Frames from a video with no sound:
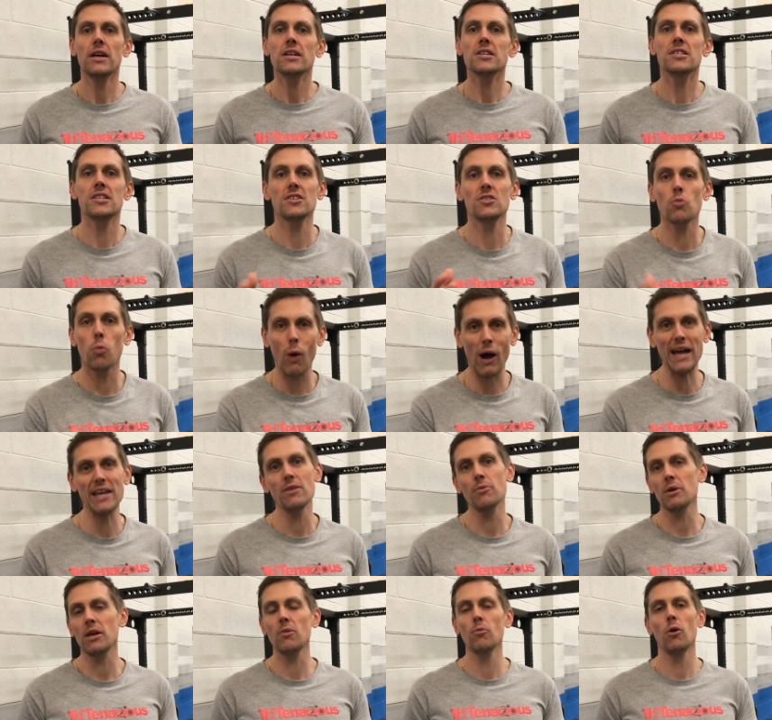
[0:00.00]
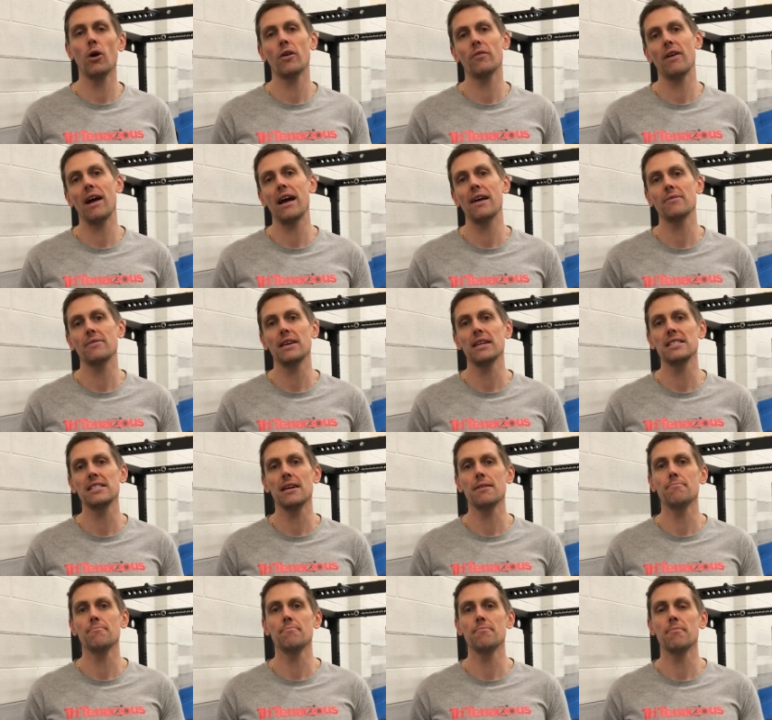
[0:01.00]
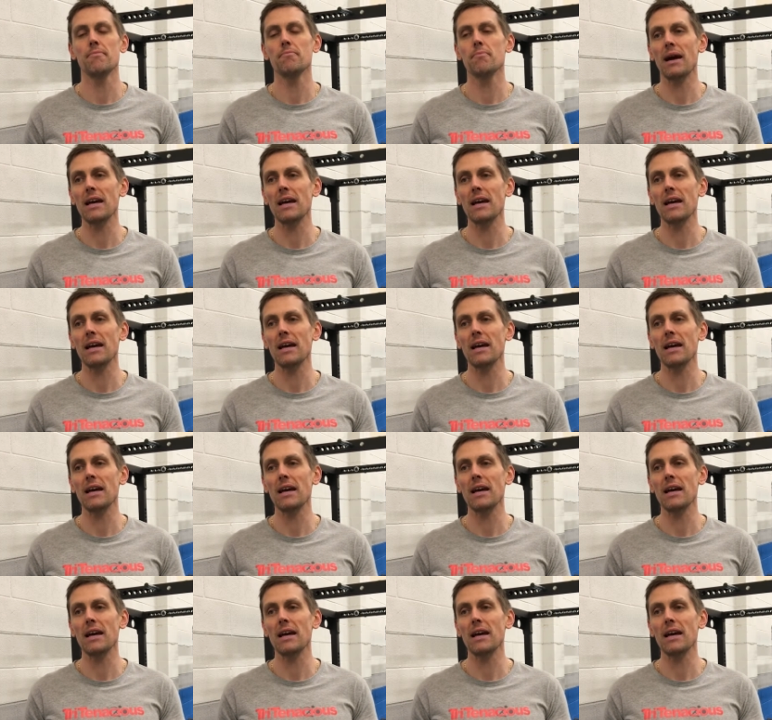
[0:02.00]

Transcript: So there's a way that we can work around this and